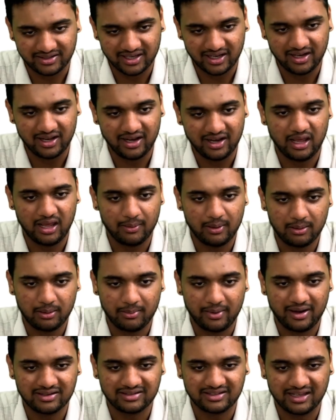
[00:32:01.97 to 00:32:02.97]
skilled labor
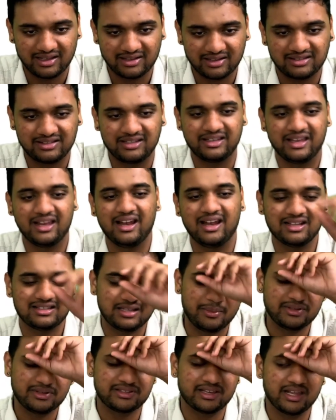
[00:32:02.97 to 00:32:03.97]
minus skilled and
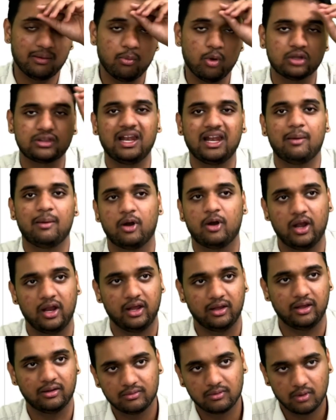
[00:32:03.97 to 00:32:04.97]
semi-skilled, both the labor only,
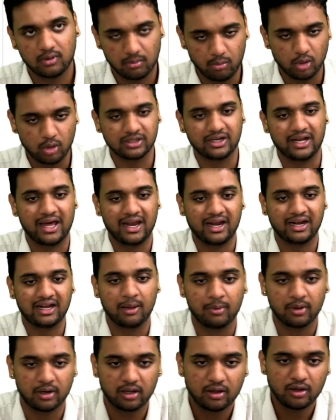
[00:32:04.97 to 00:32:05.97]
both the direct
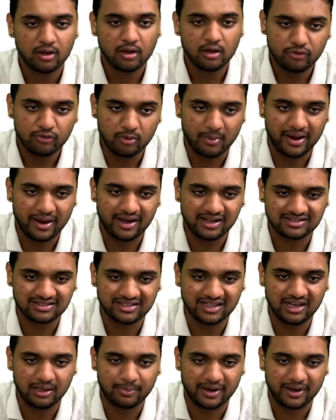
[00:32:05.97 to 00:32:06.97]
labor. So minus
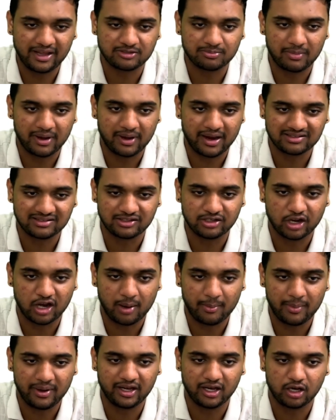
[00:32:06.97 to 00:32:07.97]
selling price minus raw
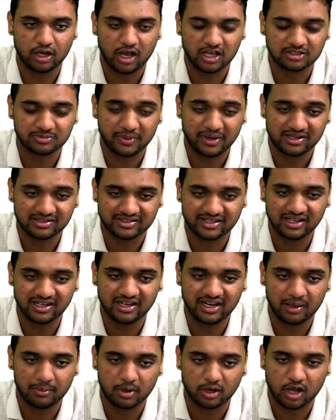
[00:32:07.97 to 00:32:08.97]
material cost minus skilled
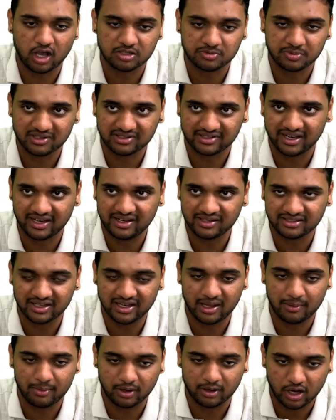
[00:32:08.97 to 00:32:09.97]
labor cost minus semi-skilled
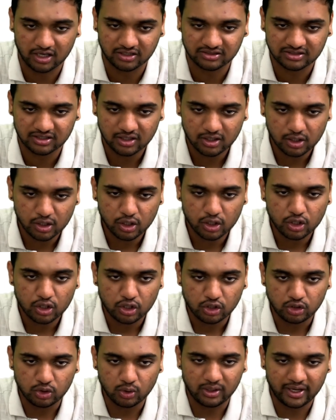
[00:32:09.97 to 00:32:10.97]
labor cost,
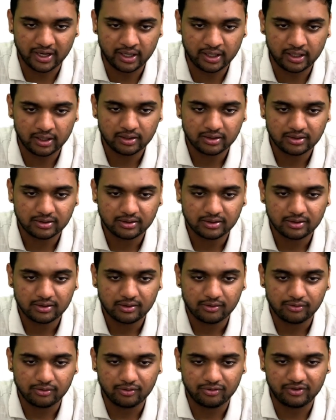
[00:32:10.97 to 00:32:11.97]
you will get
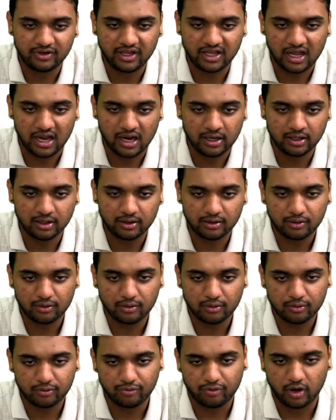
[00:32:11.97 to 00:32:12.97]
50 and
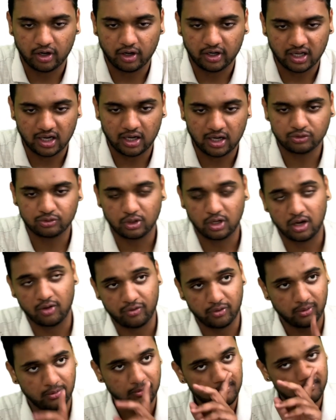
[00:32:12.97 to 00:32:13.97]
40. Understood all of
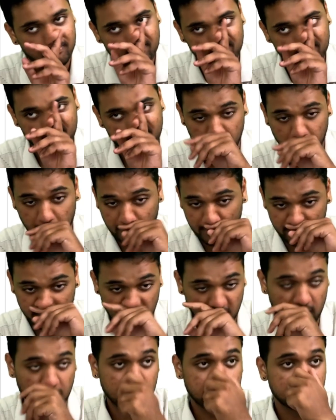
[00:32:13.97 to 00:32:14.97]
you?
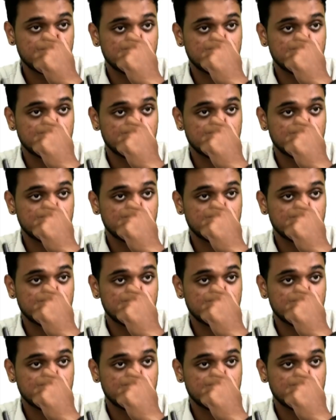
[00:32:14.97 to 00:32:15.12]
Huh?